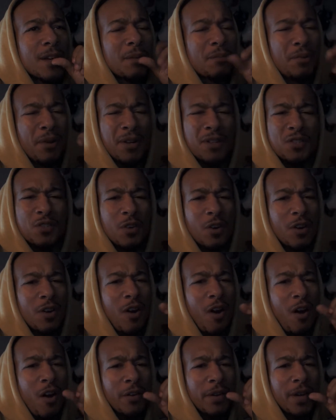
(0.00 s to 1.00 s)
Pretty sure
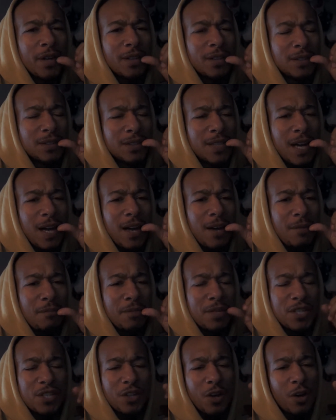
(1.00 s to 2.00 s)
Carl not gonna die.
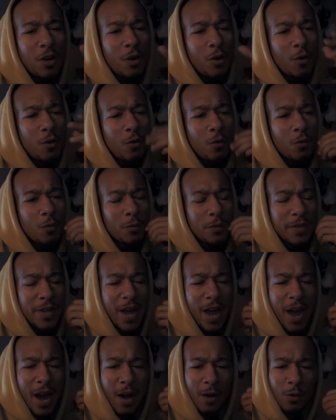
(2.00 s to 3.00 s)
Michonne,
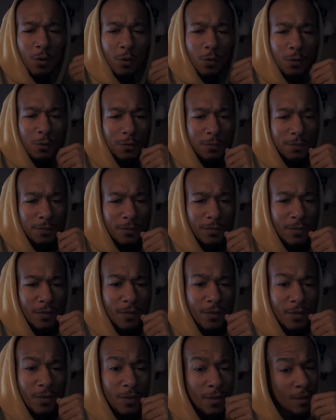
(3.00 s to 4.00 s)
Daryl.
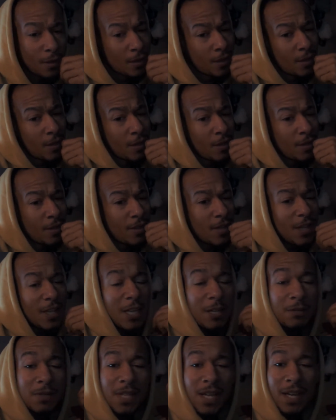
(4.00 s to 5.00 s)
They
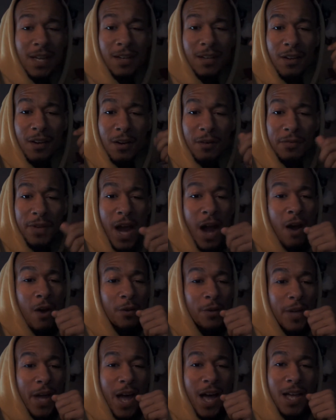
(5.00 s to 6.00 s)
keep saying though, if
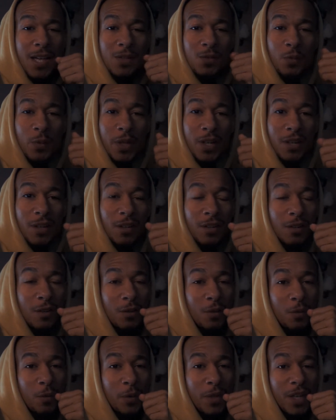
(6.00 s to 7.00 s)
Daryl dies, we
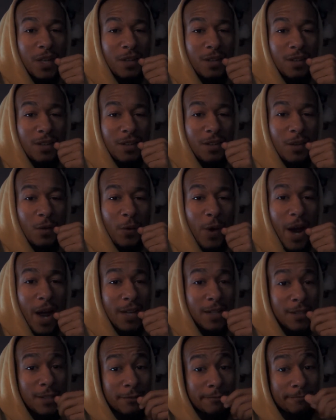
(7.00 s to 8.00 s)
gonna
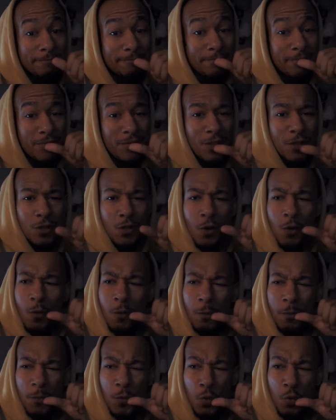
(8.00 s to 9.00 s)
riot. So
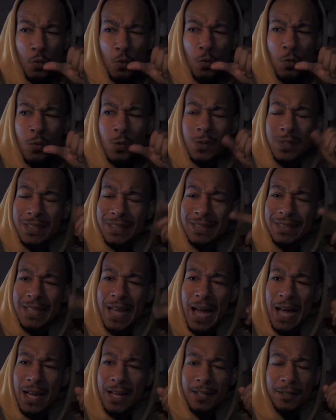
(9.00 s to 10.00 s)
who's gonna
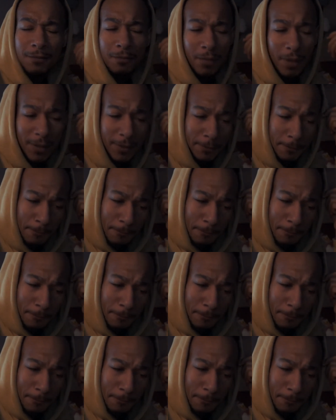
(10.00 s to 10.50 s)
die? But